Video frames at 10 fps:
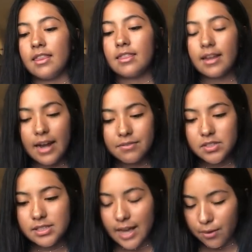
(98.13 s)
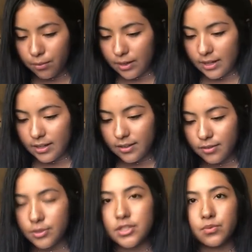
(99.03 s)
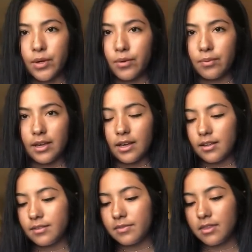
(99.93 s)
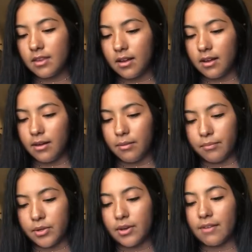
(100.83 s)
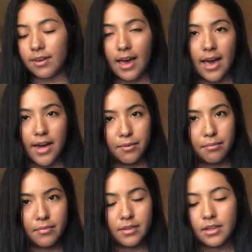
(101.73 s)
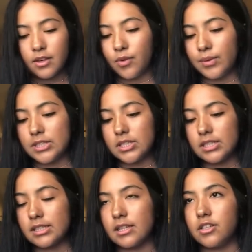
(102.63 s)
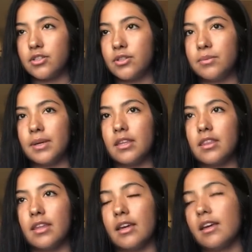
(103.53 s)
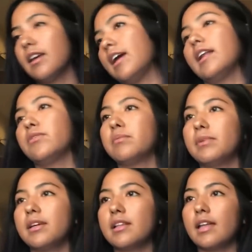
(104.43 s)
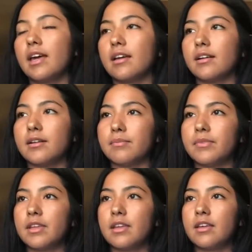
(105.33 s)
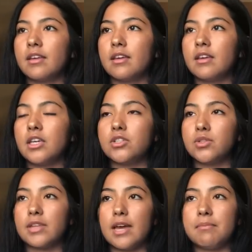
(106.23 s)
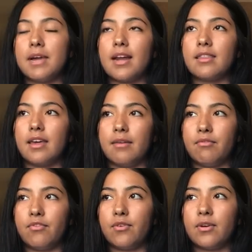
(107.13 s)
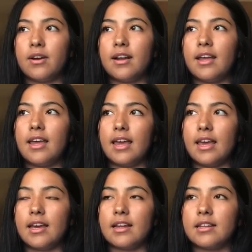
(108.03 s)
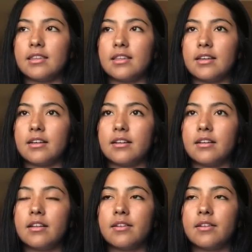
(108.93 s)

Then after SAT week, which is 1 week, you have CATM, which is a 2 week thing. And it would be like, you shoot the M9 and the M4 and the